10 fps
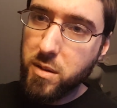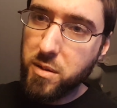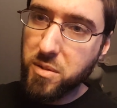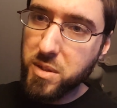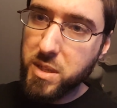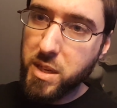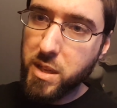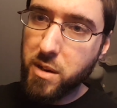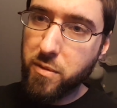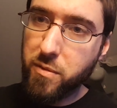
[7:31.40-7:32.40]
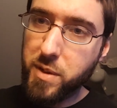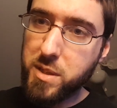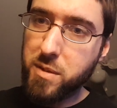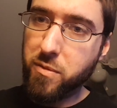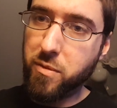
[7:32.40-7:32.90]
You'll see that it
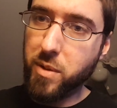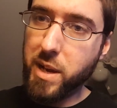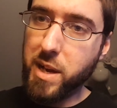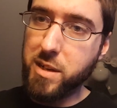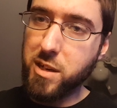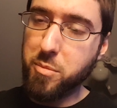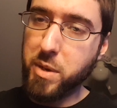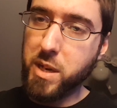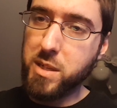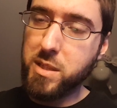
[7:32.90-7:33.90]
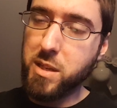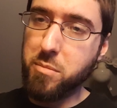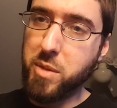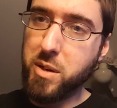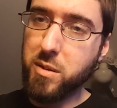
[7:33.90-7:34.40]
fits flat up against the
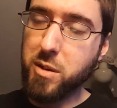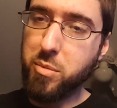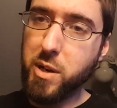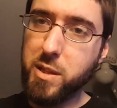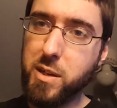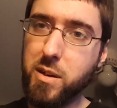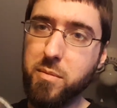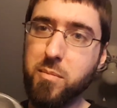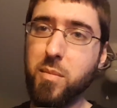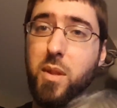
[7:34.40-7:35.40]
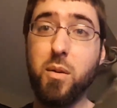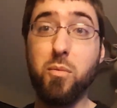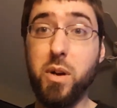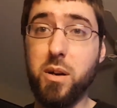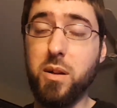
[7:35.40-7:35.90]
emitter lip right there.
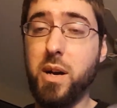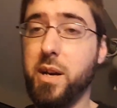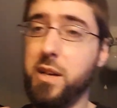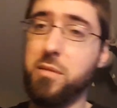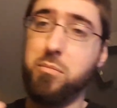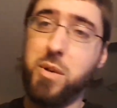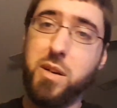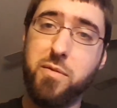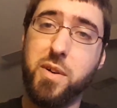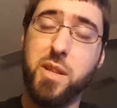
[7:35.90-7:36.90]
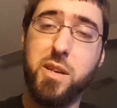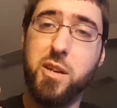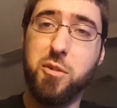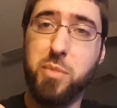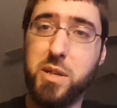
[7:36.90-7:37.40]
Well, I had to modify the
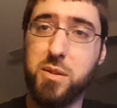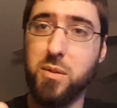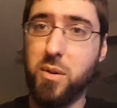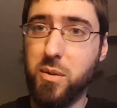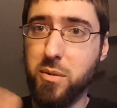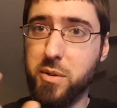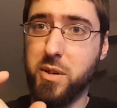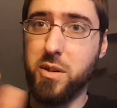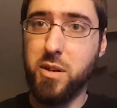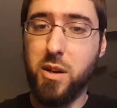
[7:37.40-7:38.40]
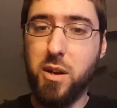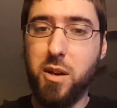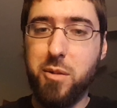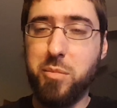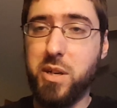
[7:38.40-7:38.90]
neopixel holder
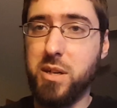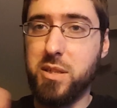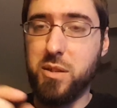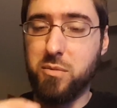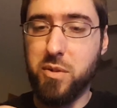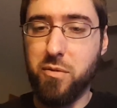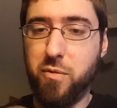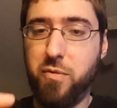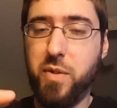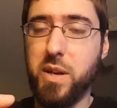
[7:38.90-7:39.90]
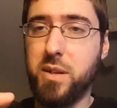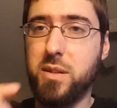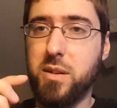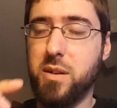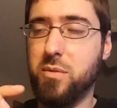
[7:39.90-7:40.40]
because it wouldn't
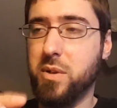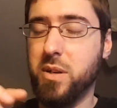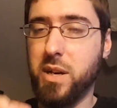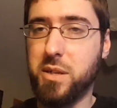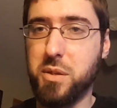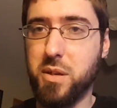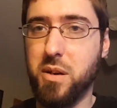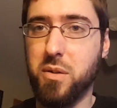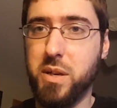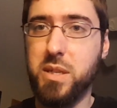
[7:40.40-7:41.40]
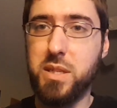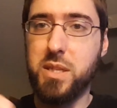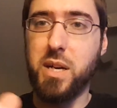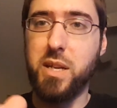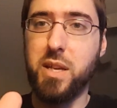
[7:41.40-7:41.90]
fit. It wouldn't actually go
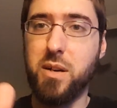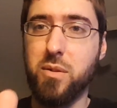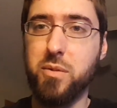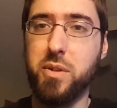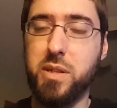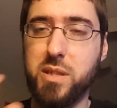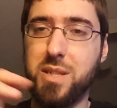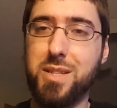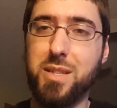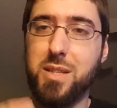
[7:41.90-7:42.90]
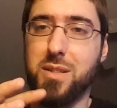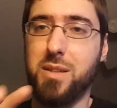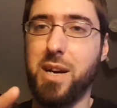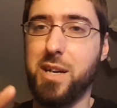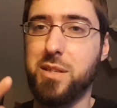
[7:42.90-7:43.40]
inside that holder there, since this is
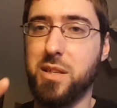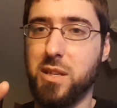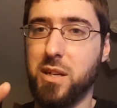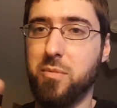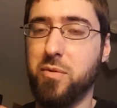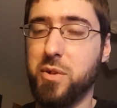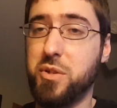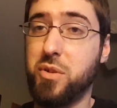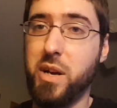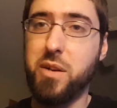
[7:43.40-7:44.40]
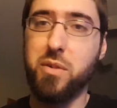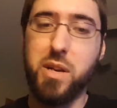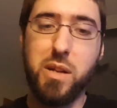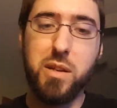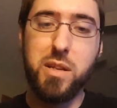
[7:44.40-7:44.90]
actually set up for a
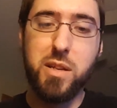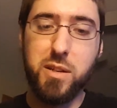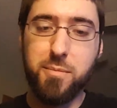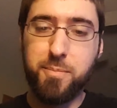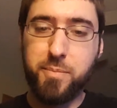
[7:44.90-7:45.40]
Tricree LED.